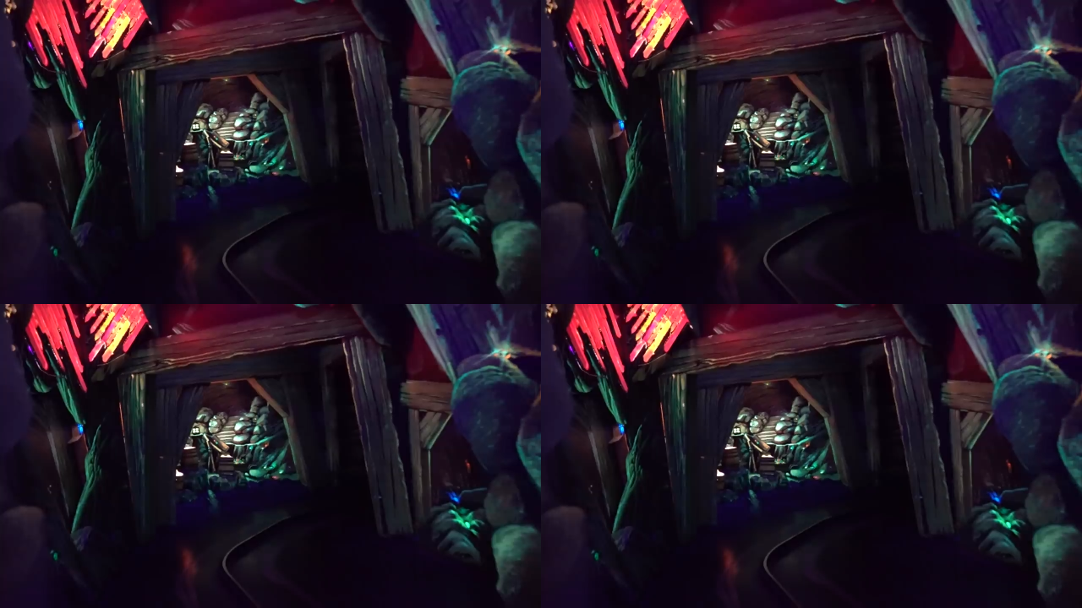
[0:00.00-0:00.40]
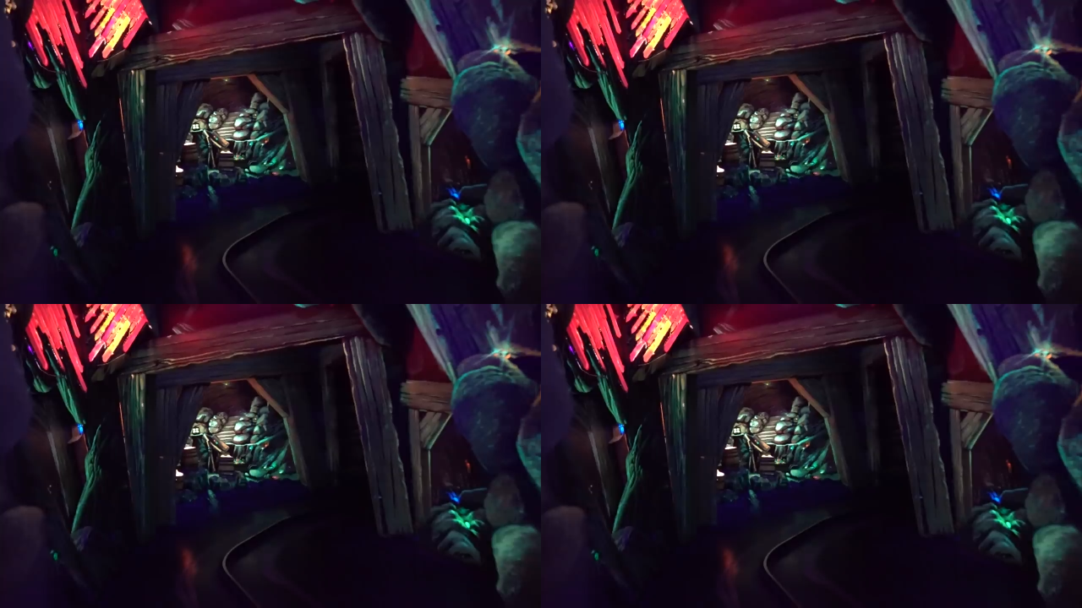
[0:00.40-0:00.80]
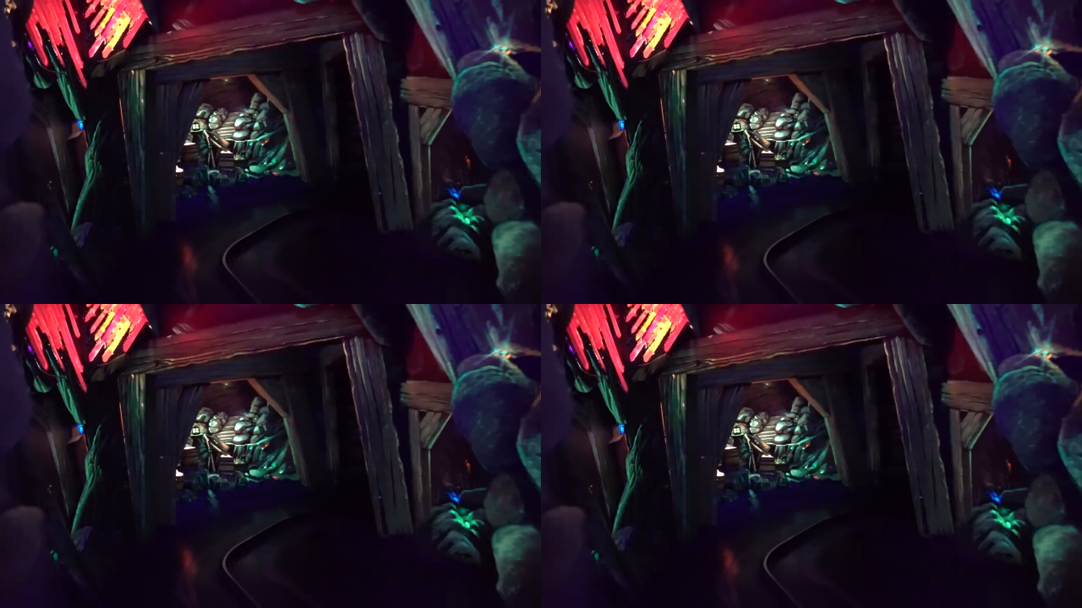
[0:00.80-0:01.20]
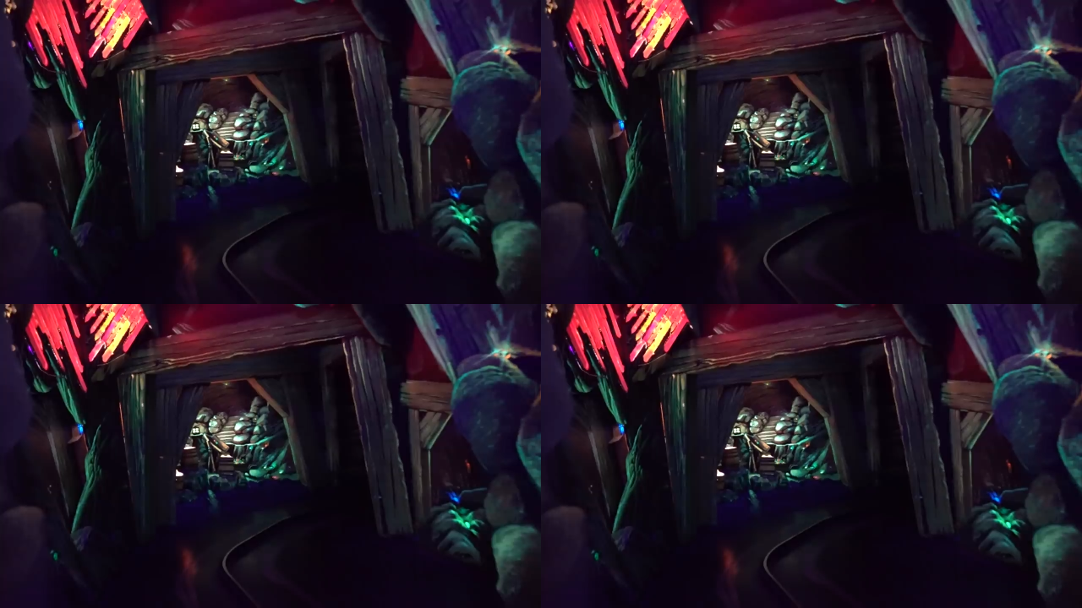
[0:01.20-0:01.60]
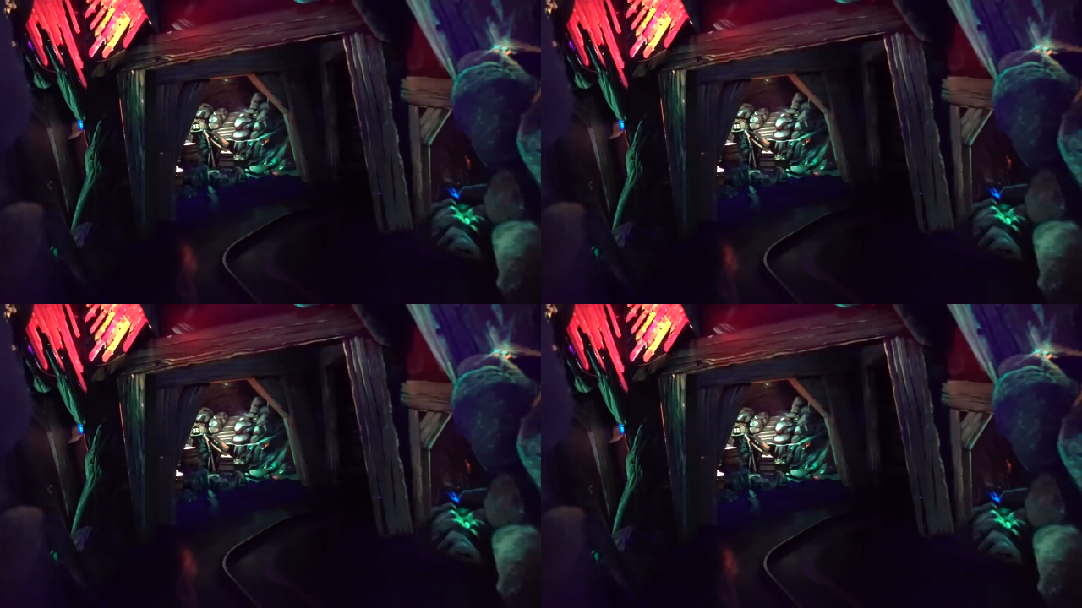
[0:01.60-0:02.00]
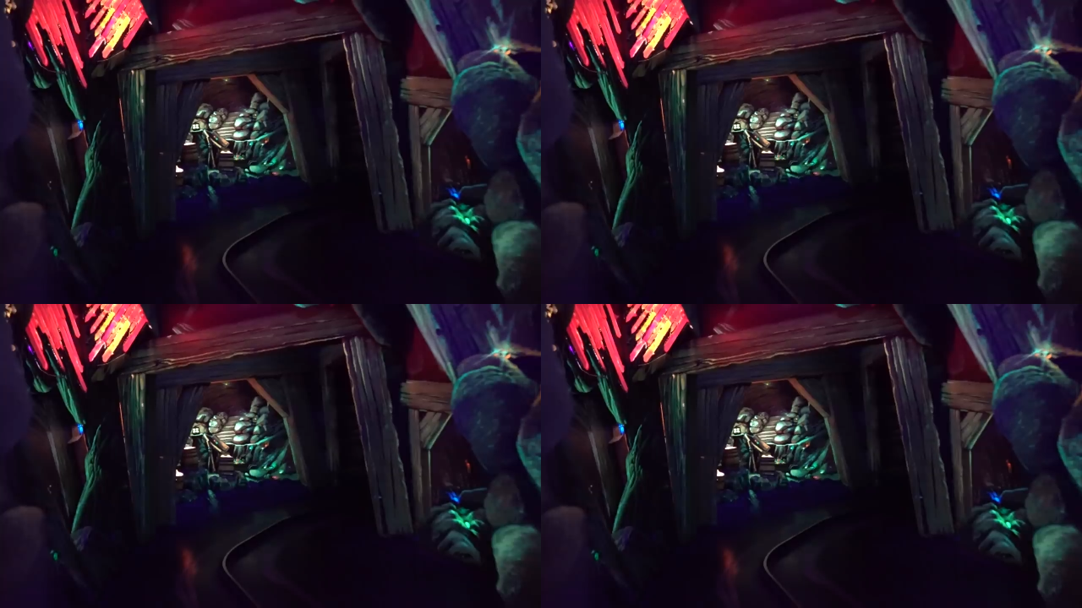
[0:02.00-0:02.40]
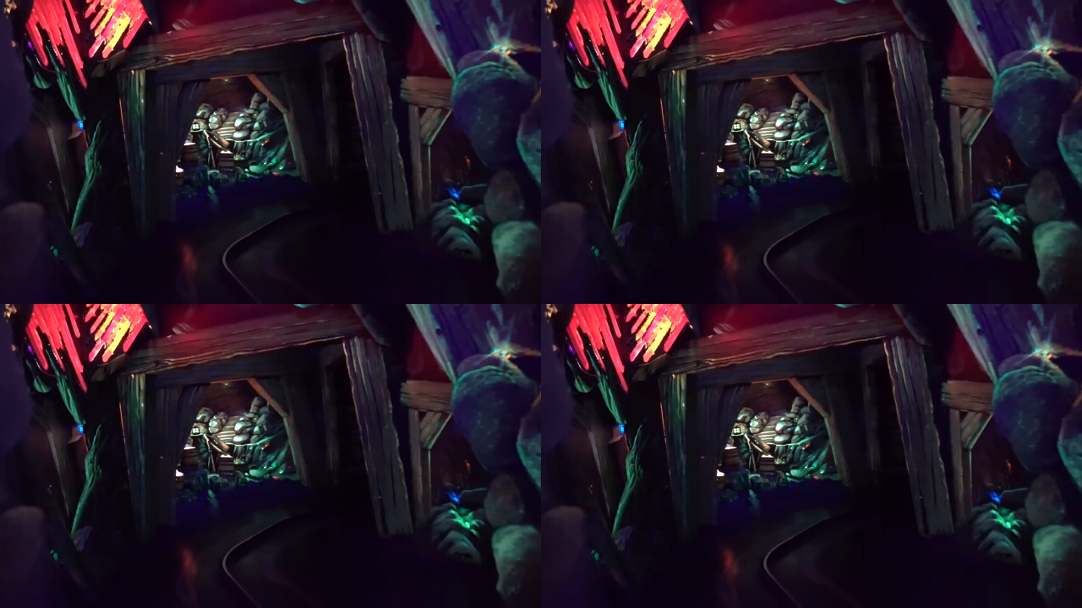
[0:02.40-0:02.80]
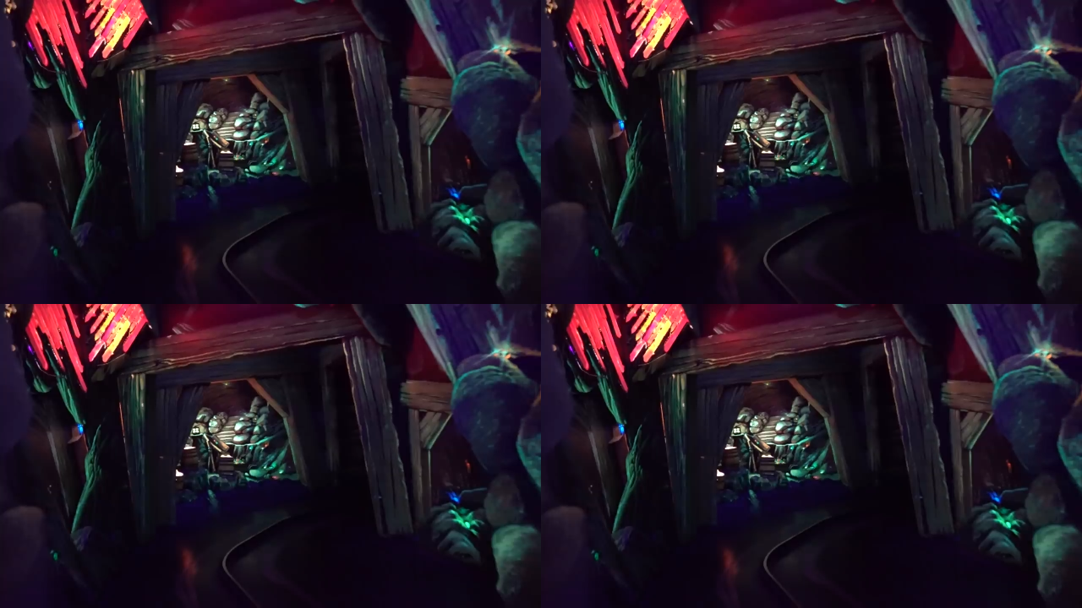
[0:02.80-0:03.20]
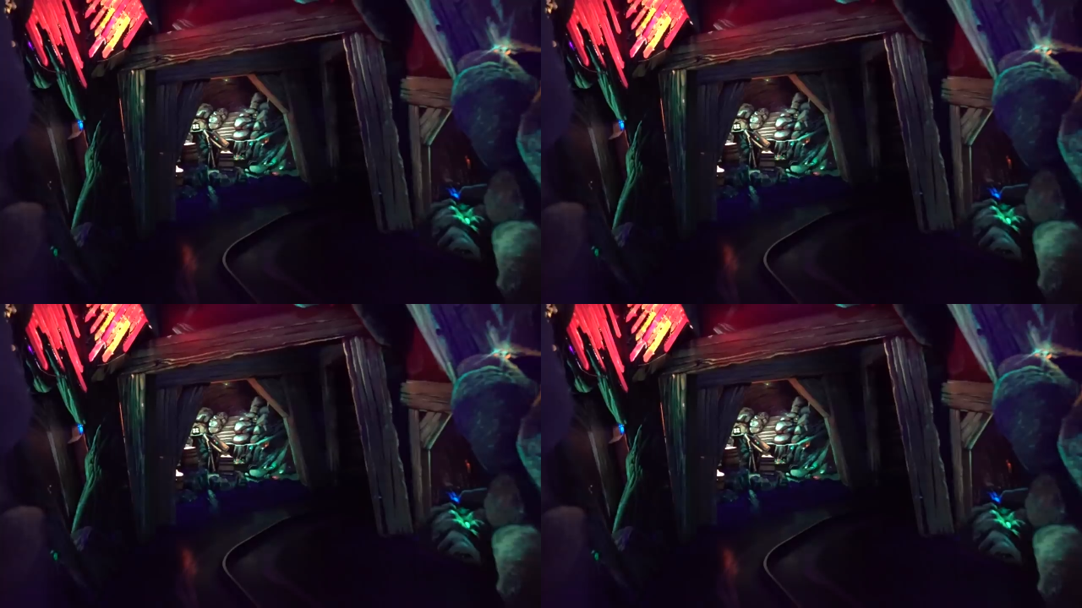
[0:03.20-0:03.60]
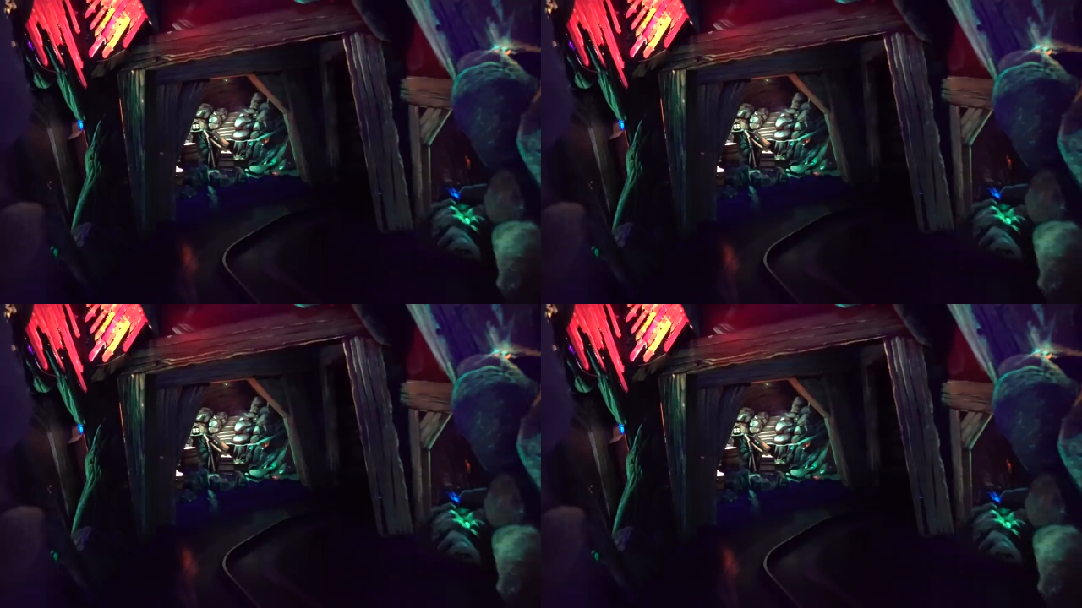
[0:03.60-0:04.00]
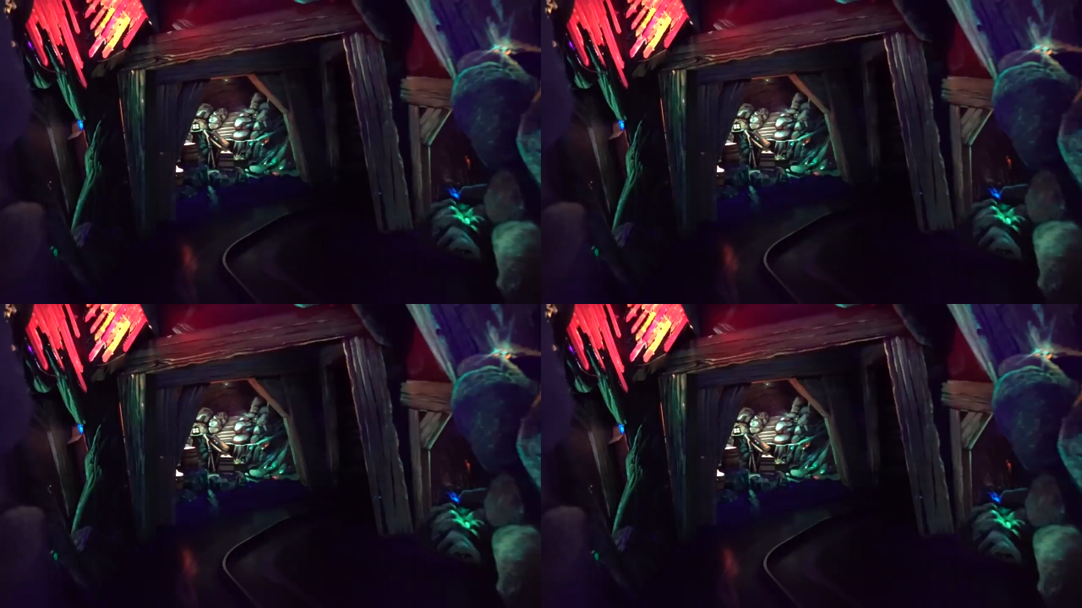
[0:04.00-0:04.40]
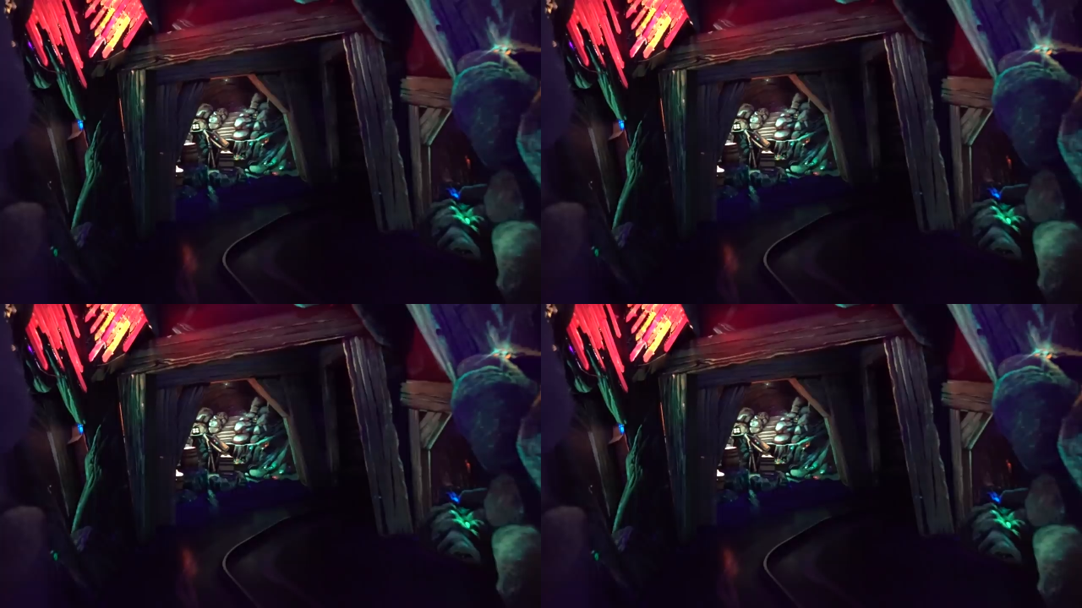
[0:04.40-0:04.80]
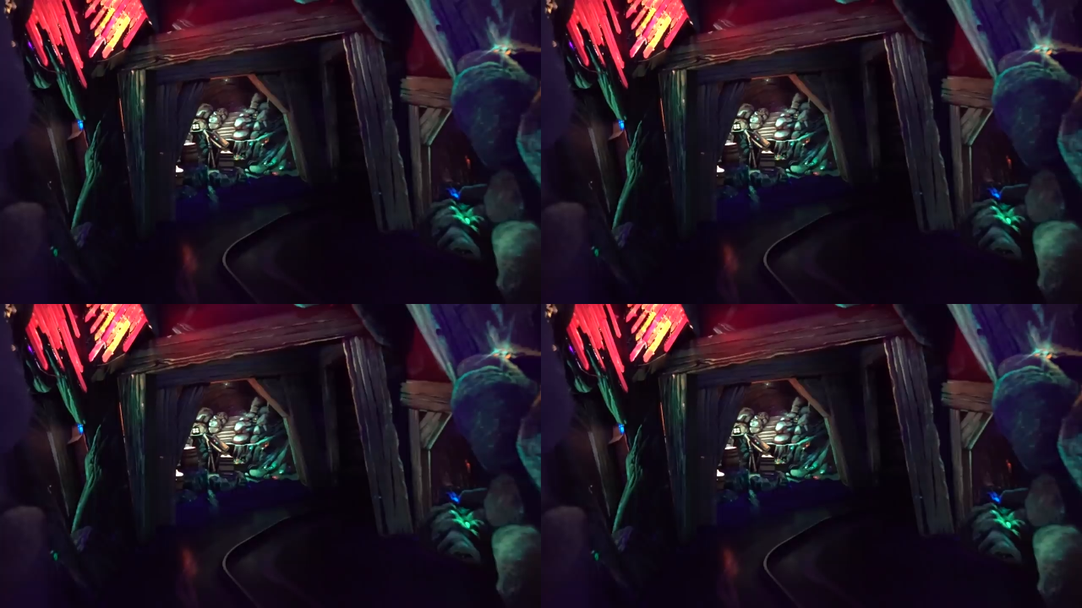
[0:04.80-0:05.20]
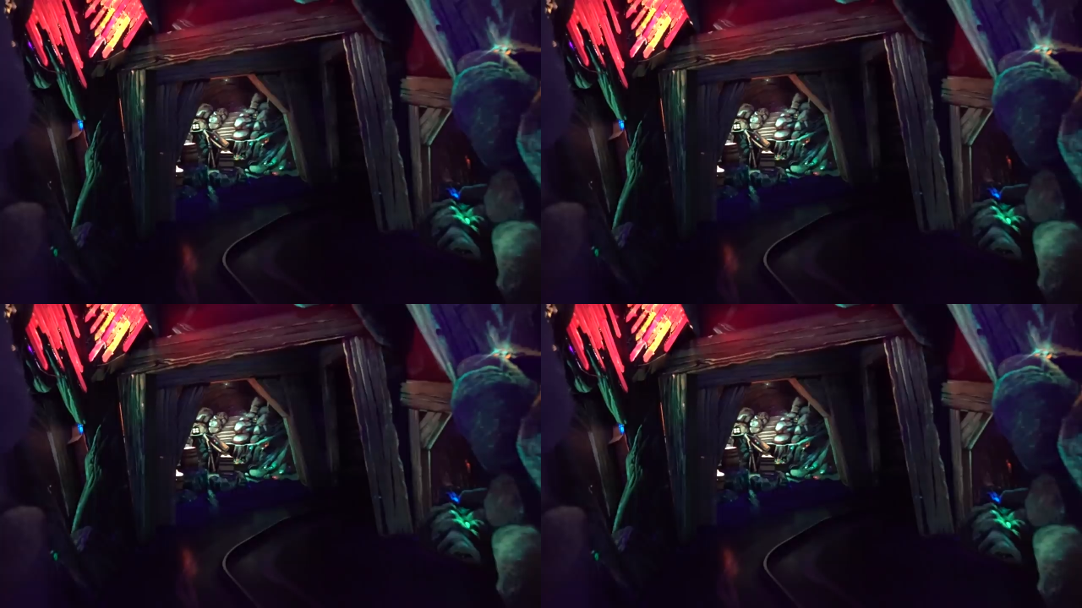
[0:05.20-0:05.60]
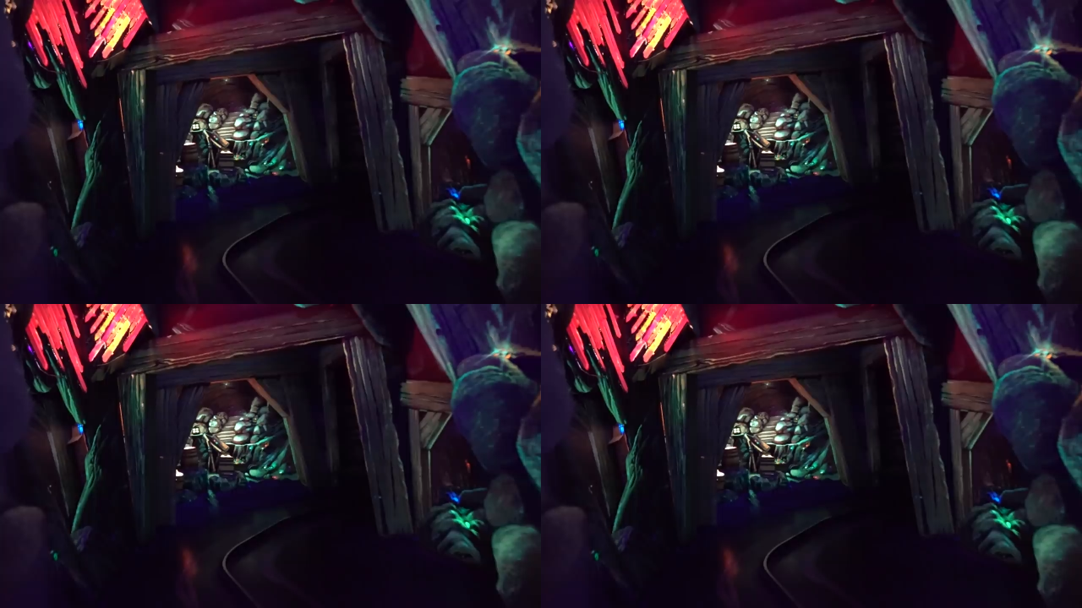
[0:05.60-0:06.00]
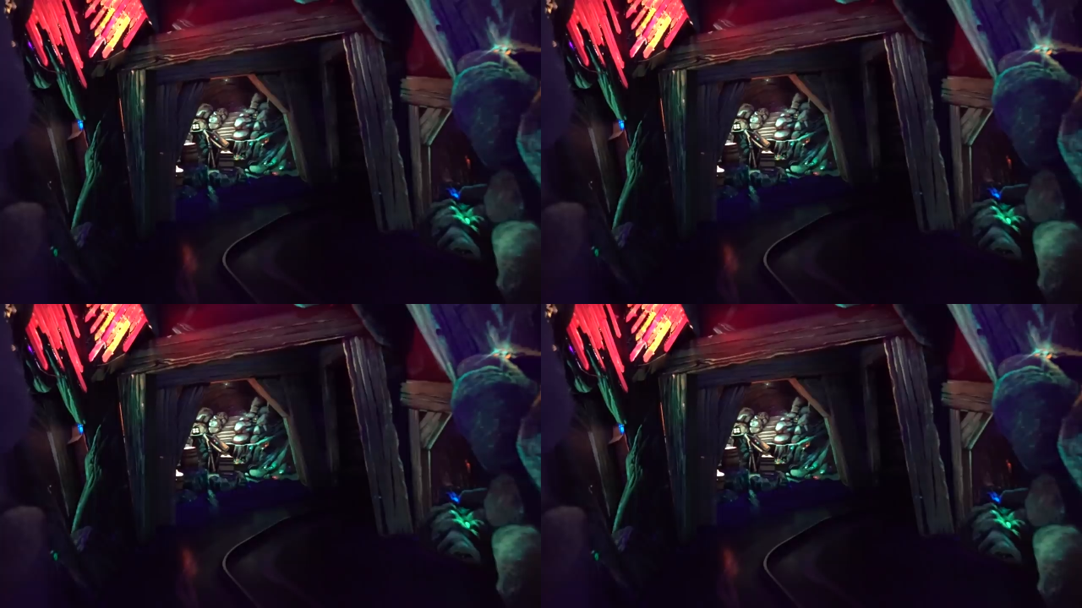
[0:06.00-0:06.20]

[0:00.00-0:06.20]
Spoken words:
No face is visible, so there are no lips to read.